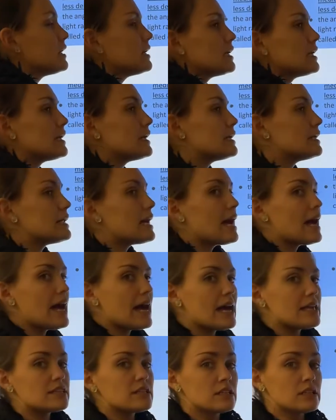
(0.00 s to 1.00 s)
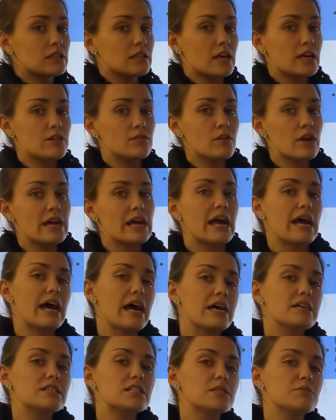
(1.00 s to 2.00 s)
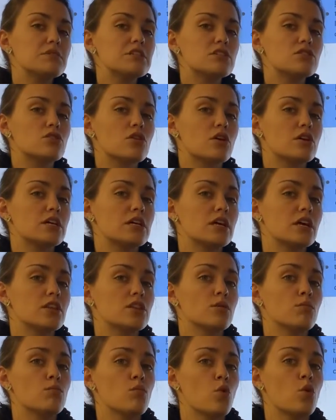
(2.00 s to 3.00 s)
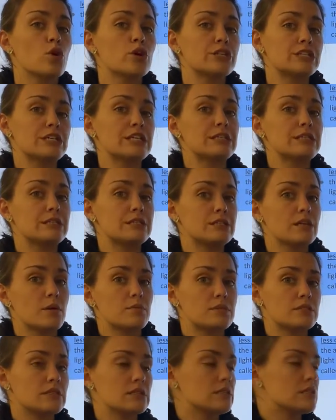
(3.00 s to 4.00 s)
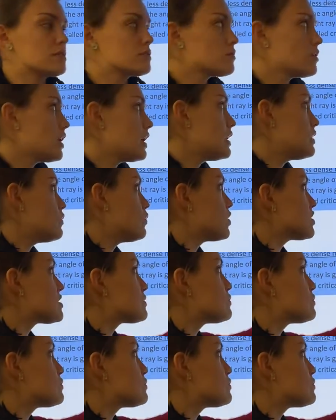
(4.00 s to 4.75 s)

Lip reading: The light ray has to be starting in the more dense substance, right? What's